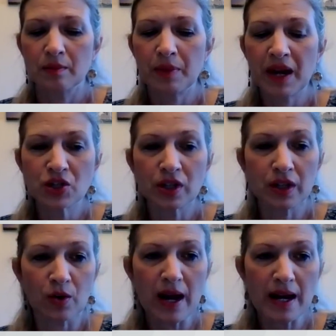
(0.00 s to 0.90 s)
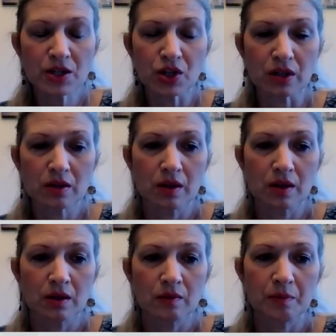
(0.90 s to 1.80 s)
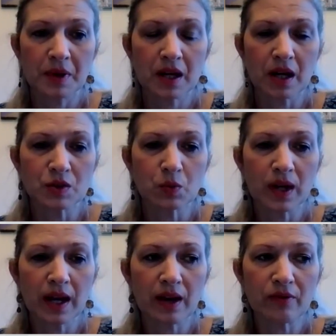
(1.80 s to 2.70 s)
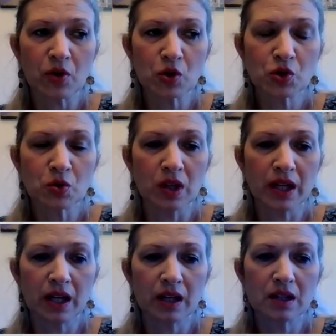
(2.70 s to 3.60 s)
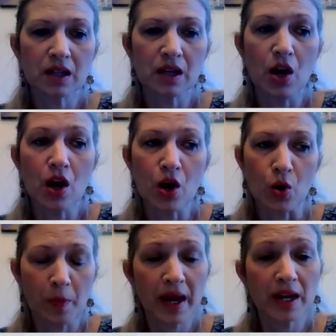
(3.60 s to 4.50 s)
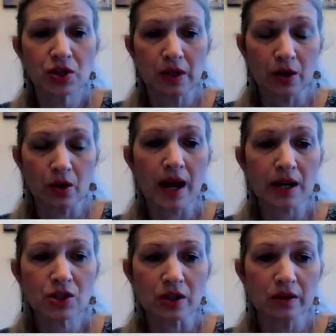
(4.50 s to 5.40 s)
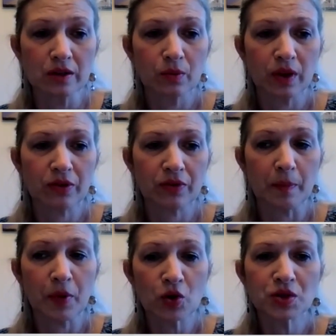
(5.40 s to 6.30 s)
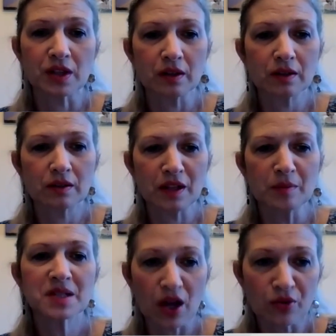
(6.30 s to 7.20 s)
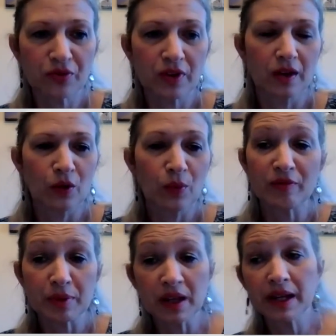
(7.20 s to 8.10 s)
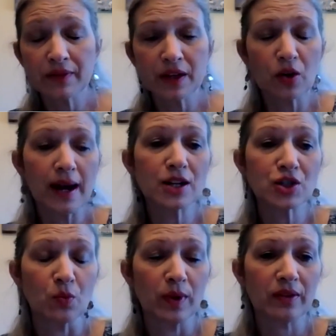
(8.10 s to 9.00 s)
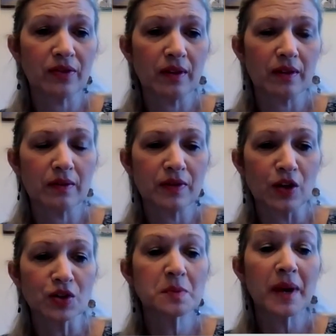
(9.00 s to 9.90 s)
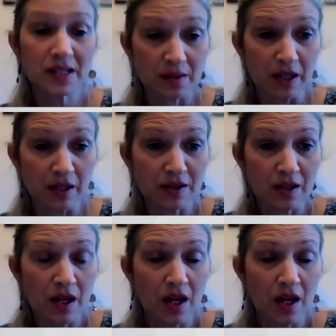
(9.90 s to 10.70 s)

patient interaction, because we have virtually no patient interaction with the person themselves. We have plenty of interaction with their specimens.